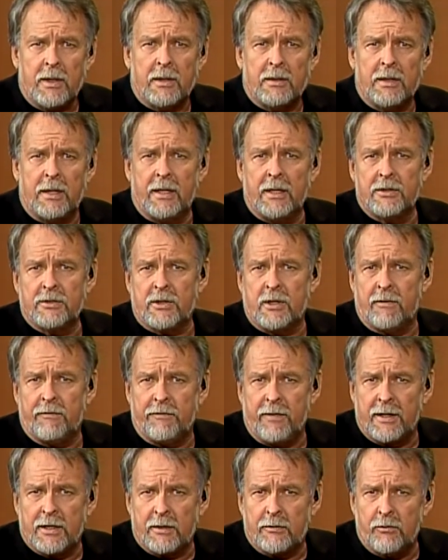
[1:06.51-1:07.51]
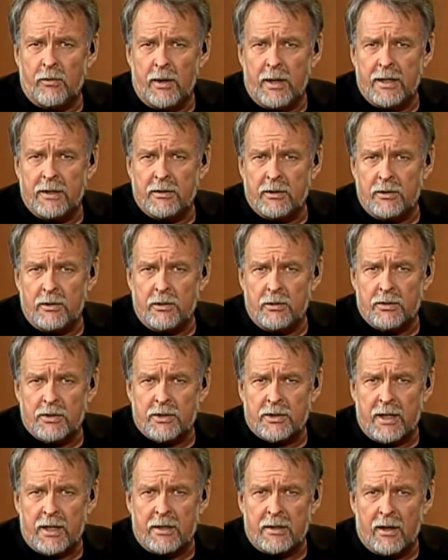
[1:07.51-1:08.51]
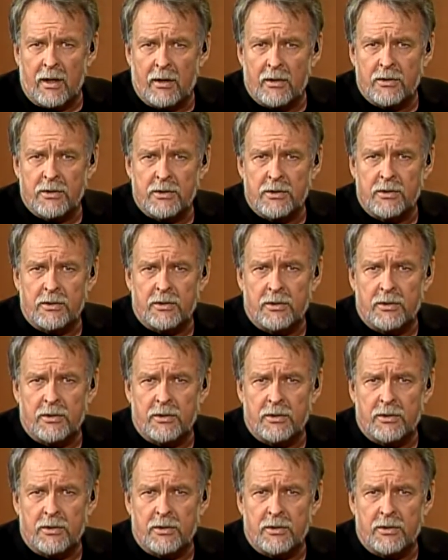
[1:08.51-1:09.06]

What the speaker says: that it's an effective way to use state dollars